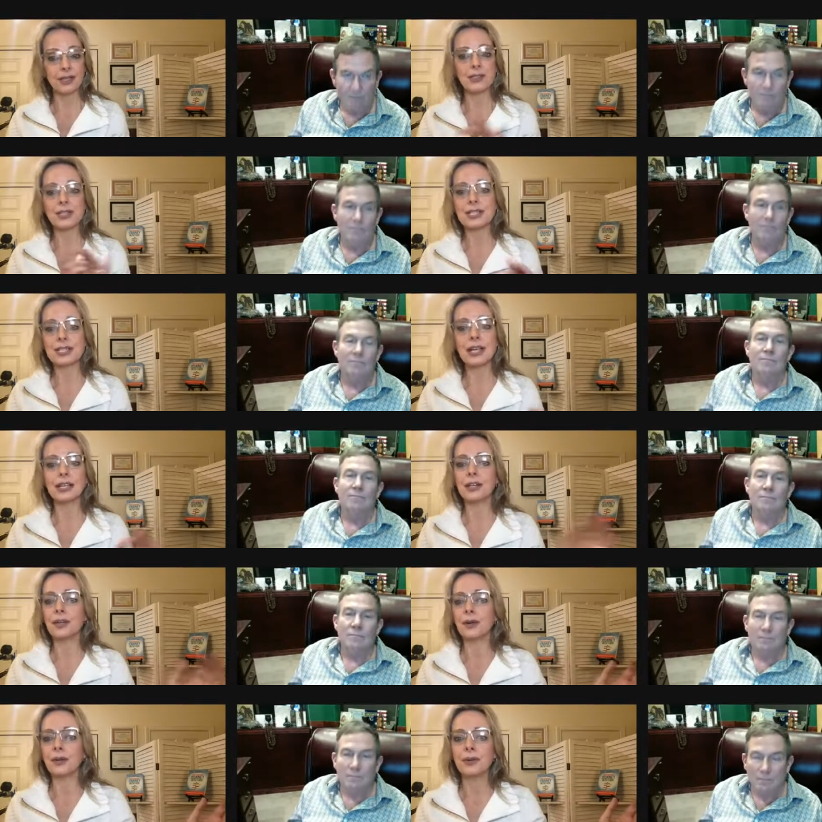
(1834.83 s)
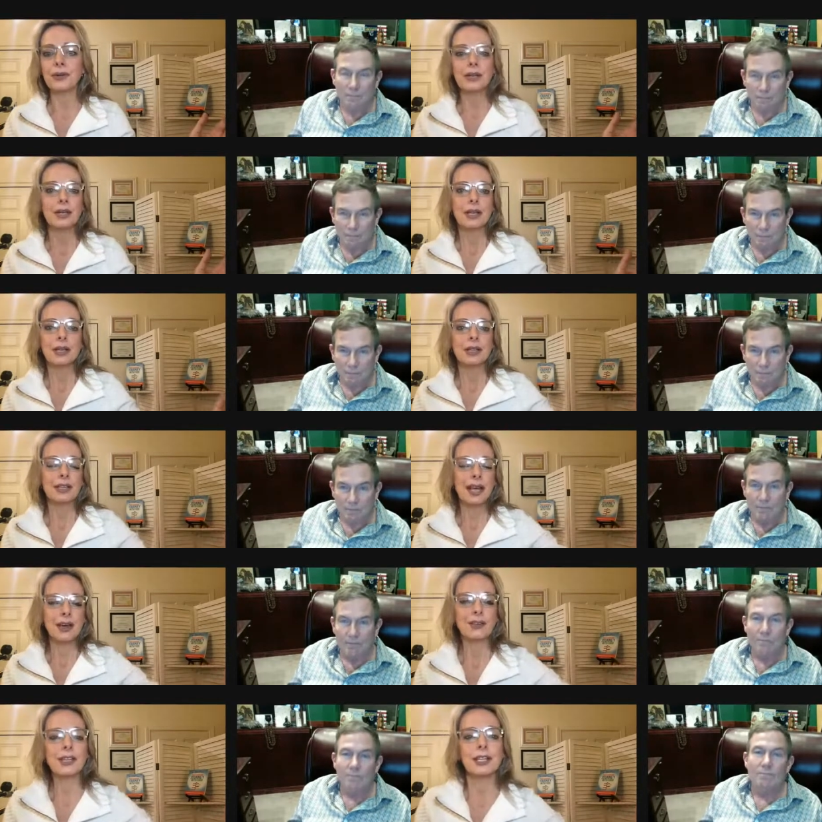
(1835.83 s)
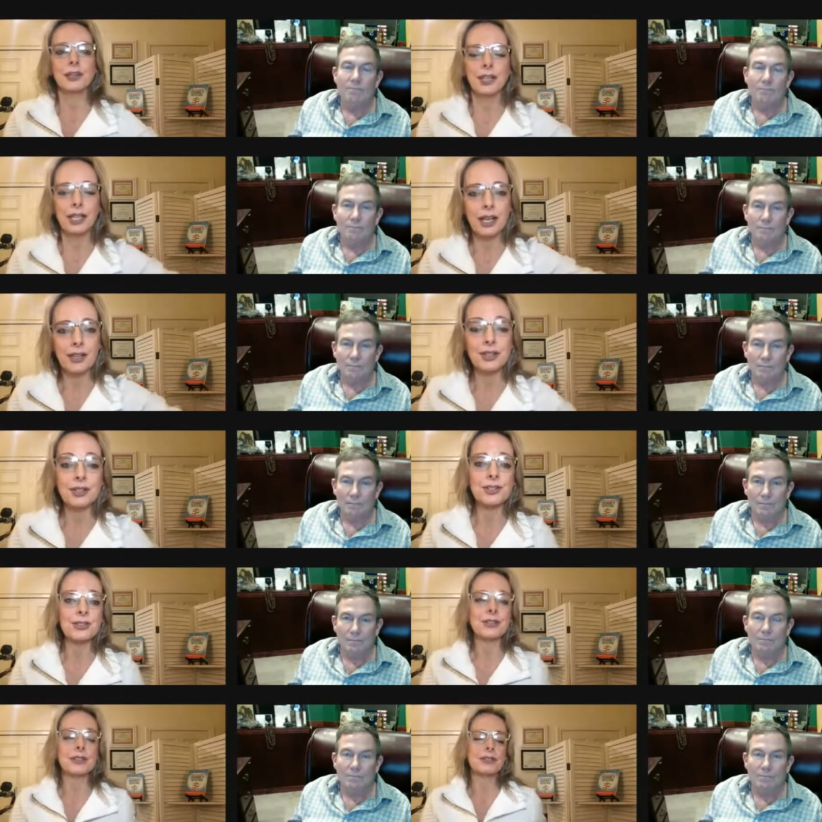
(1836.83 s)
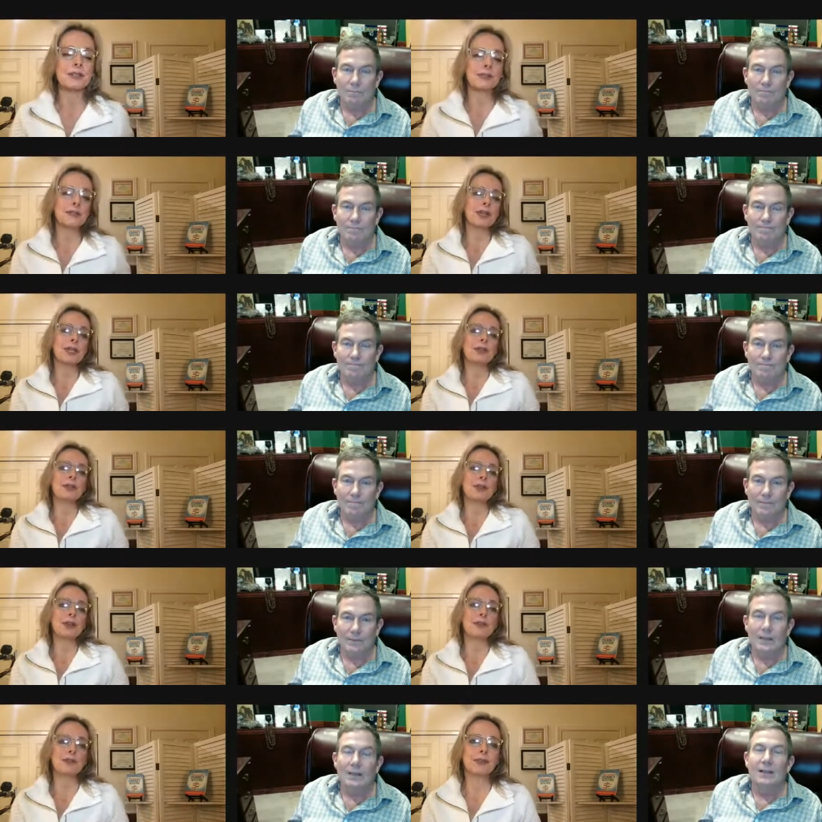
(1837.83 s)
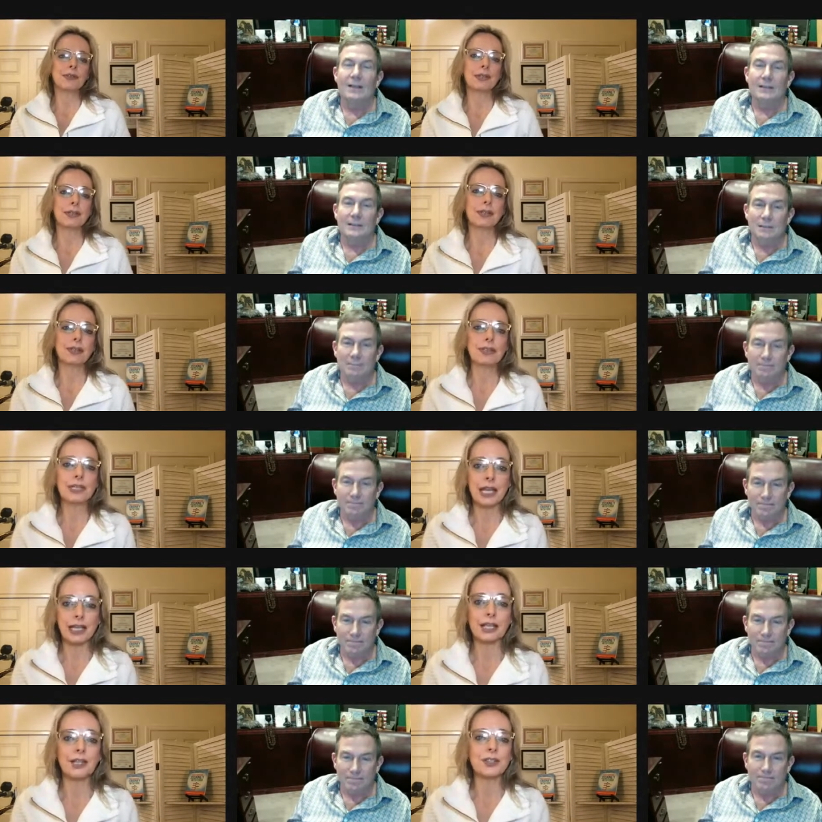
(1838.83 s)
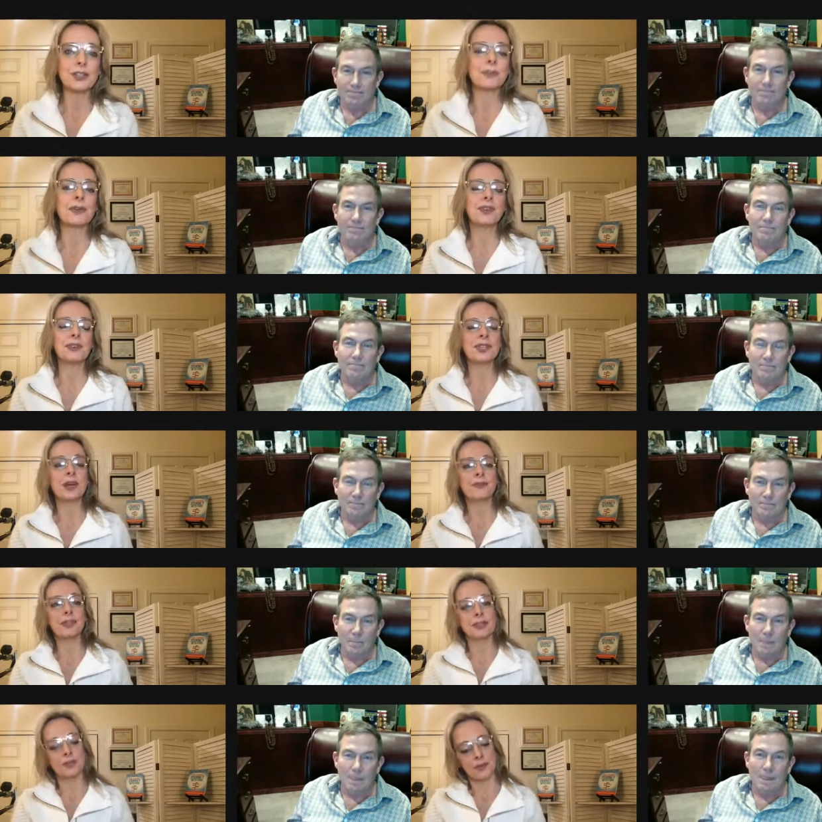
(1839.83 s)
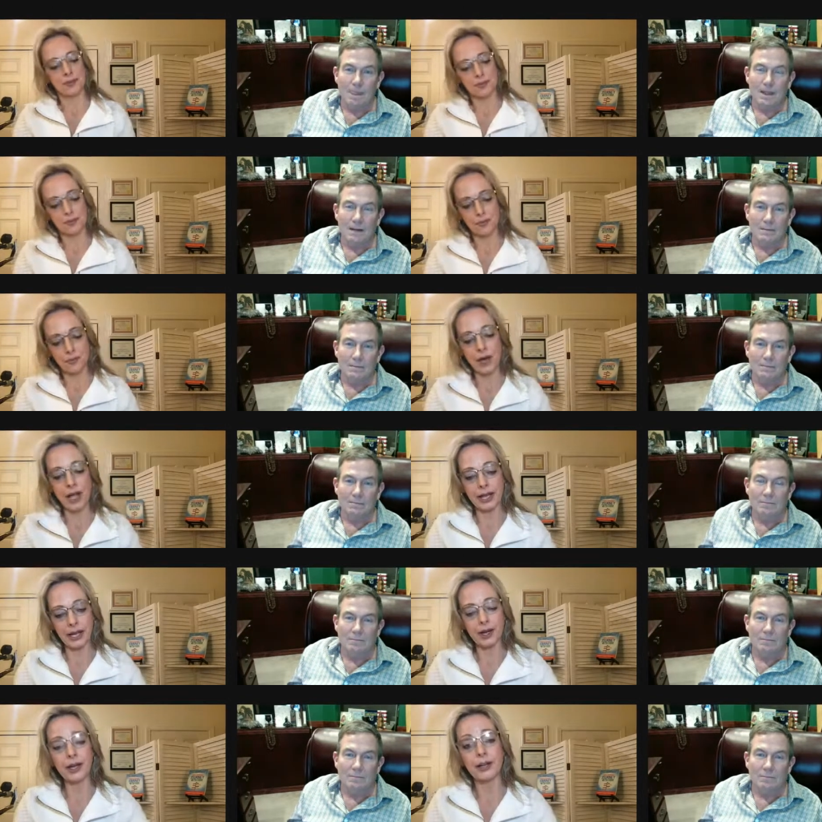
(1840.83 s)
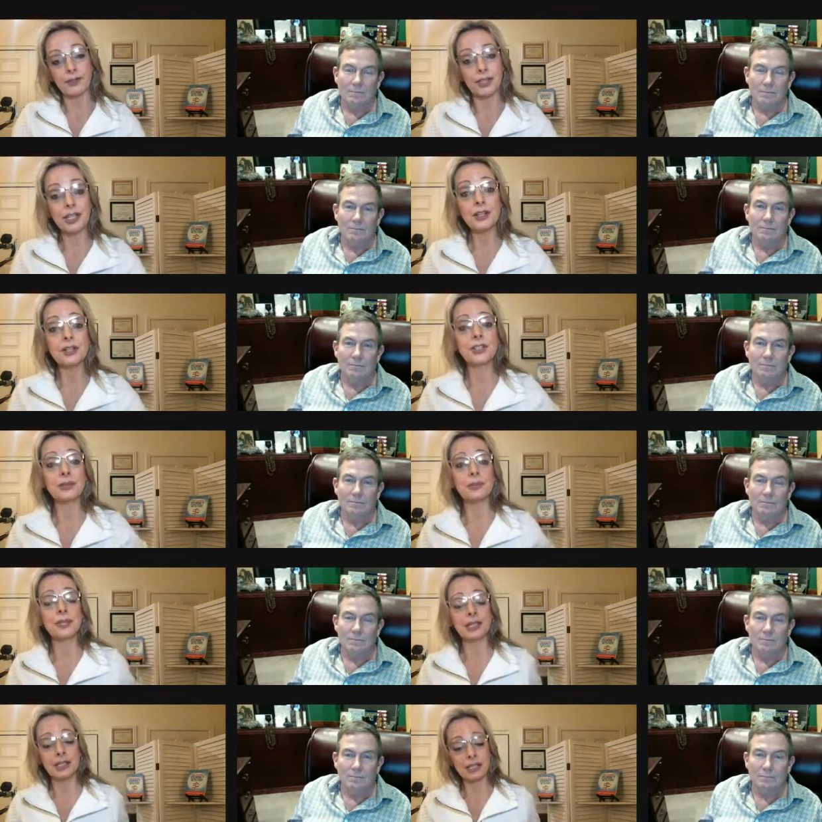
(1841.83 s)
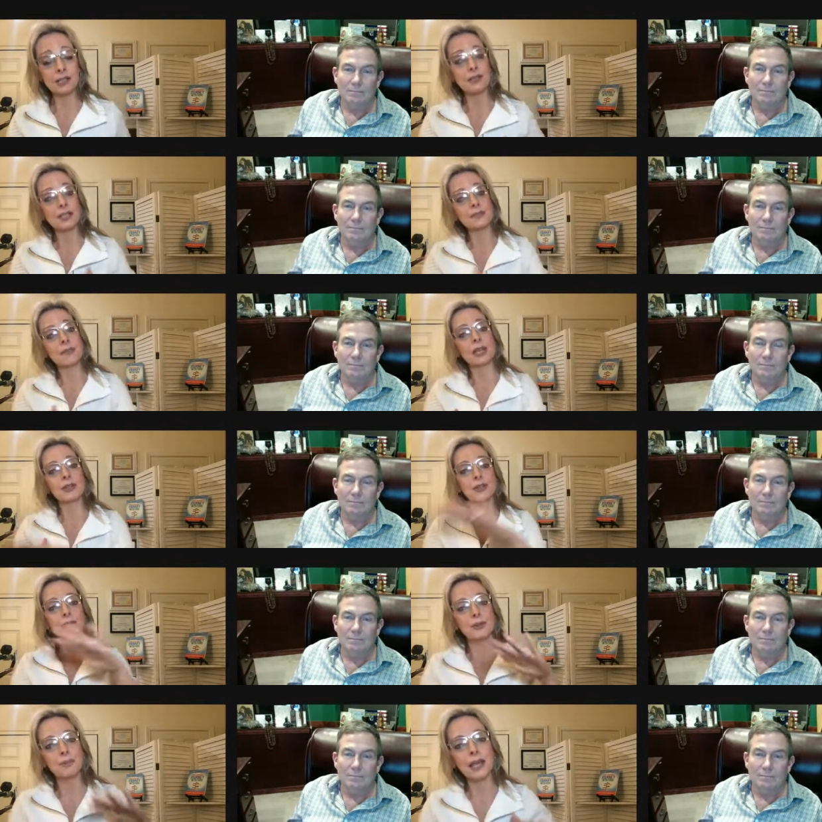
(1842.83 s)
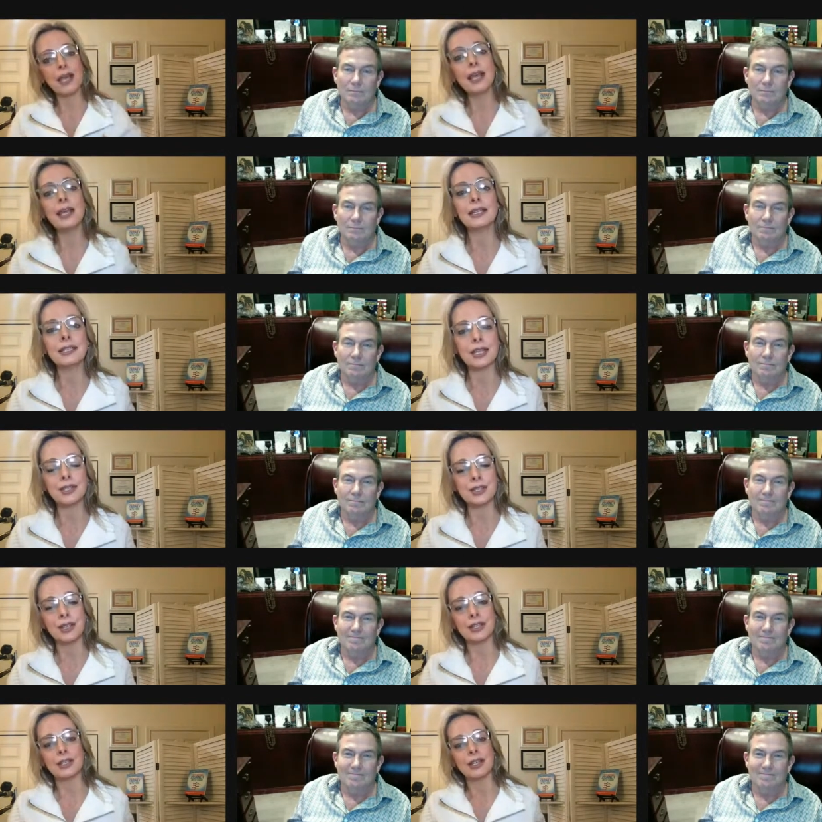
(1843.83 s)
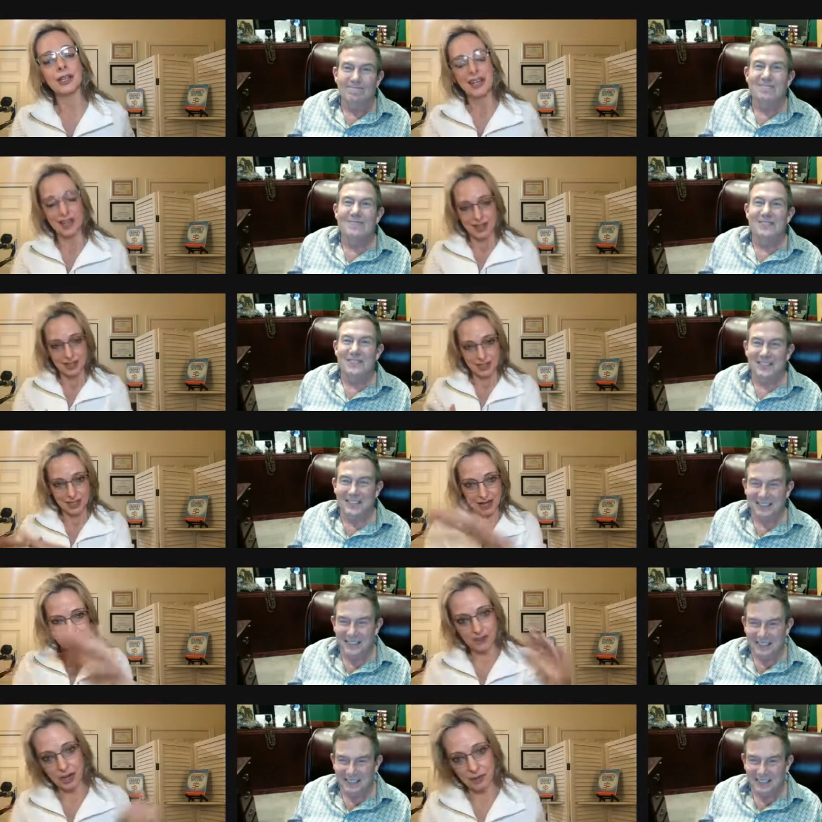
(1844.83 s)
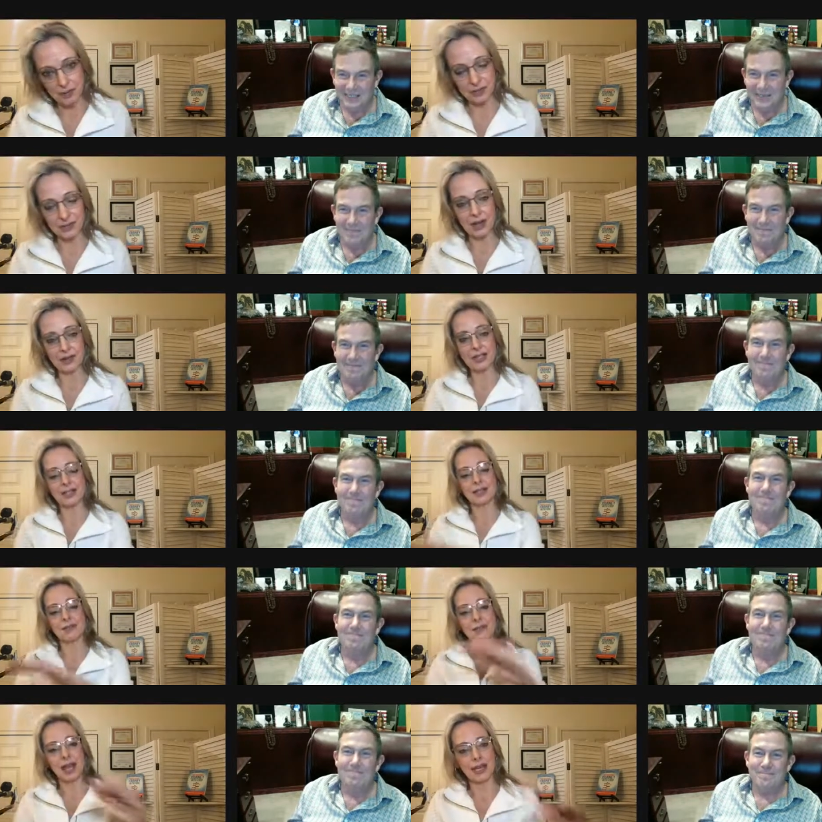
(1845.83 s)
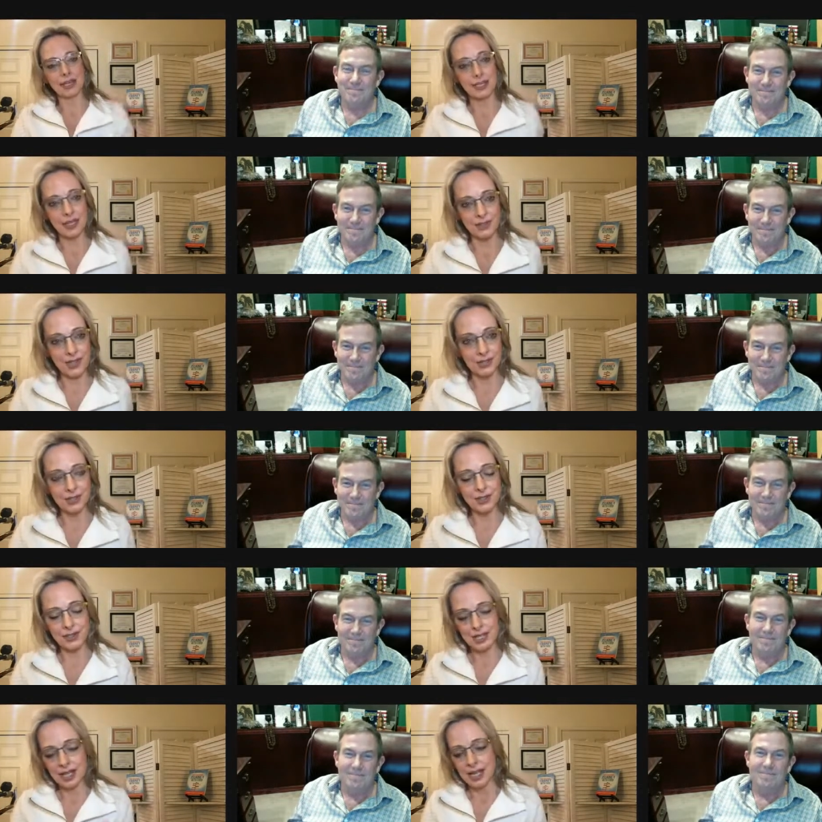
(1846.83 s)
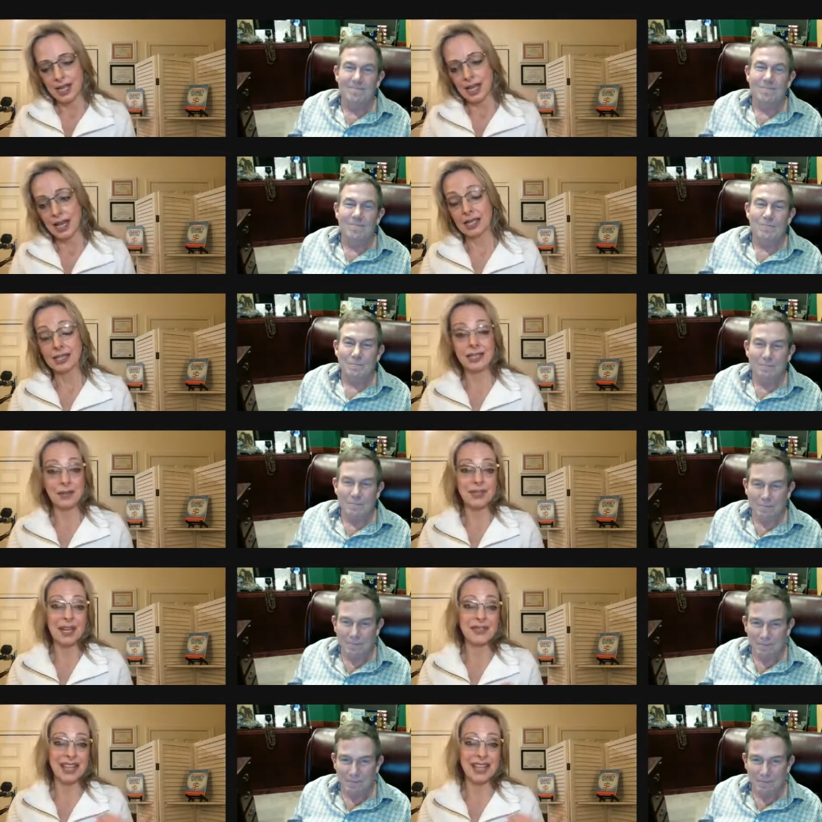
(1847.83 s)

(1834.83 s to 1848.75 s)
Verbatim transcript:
Speaker 1: you just said, you know, how can you lead others when you don't take leadership of yourself. And so, one area of leadership we can do is make sure we're paying attention to that environment around us, the mindset of others, and sometimes